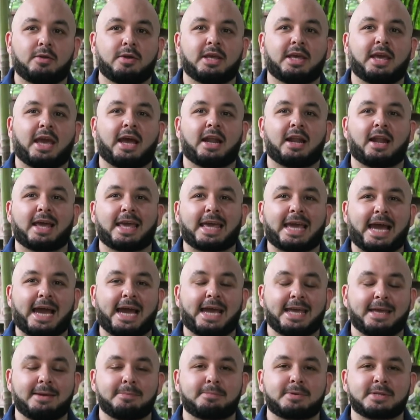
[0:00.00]
only get like
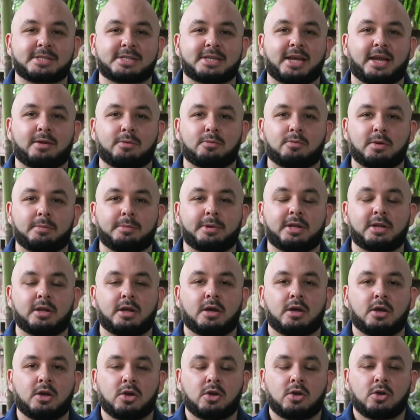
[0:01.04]
8% women
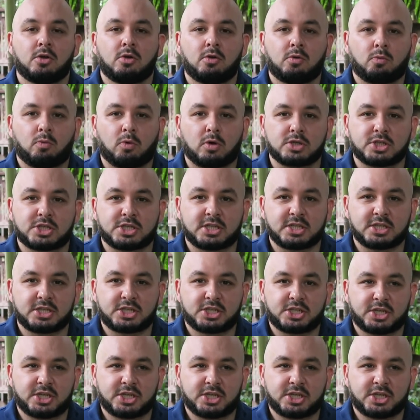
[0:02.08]
watch this